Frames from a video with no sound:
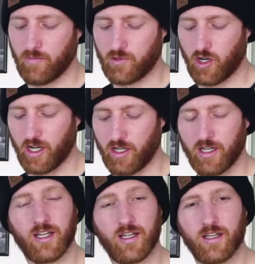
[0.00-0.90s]

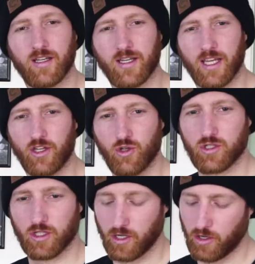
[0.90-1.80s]
Trying to get
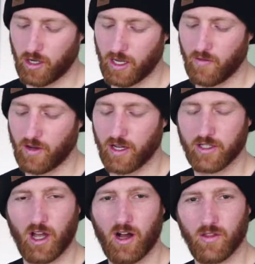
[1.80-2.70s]
used to not having a
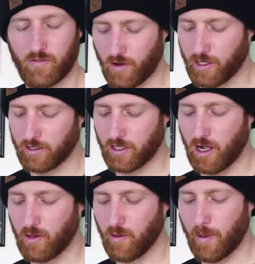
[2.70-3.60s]
dial on the front and
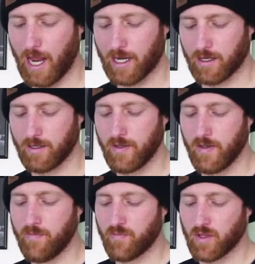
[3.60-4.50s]
dial on the back.
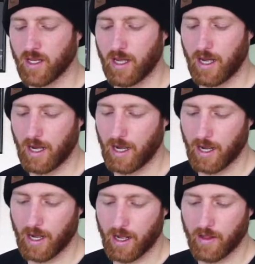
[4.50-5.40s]

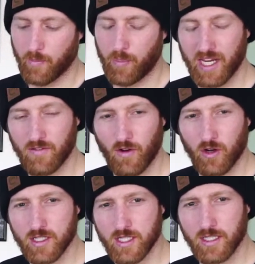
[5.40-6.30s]
The peak
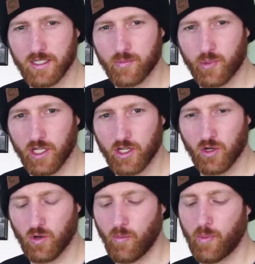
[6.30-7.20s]
focusing is pretty
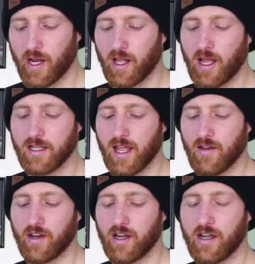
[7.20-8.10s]
cool, but I
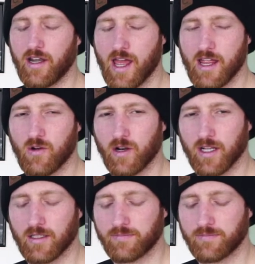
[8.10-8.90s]
haven't nailed it.